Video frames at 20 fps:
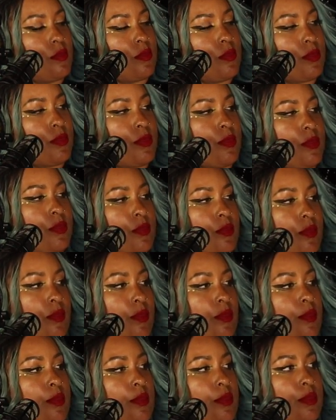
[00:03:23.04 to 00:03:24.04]

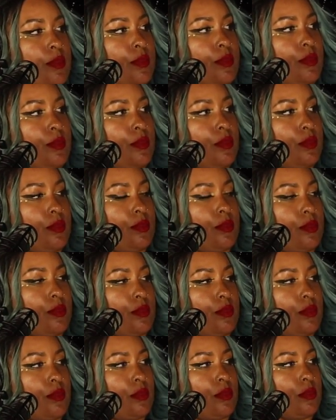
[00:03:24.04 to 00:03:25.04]

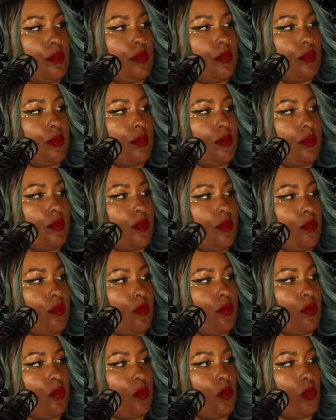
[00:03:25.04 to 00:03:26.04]

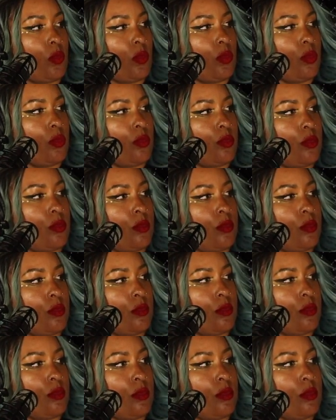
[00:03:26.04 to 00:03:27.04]

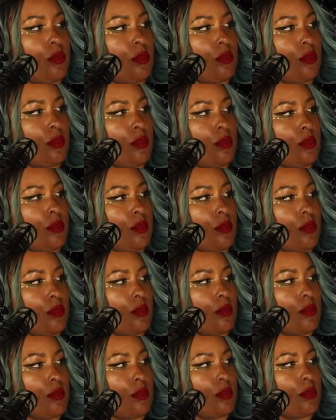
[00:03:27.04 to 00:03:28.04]

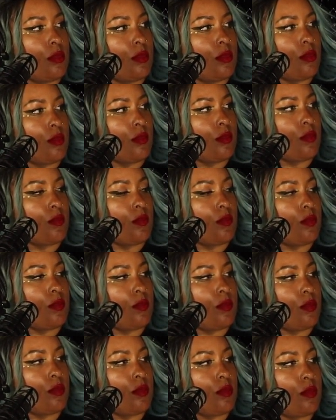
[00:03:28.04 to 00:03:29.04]

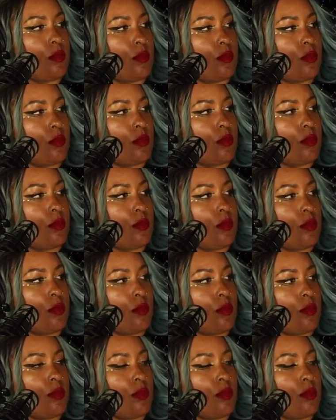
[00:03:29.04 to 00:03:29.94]
(not speaking)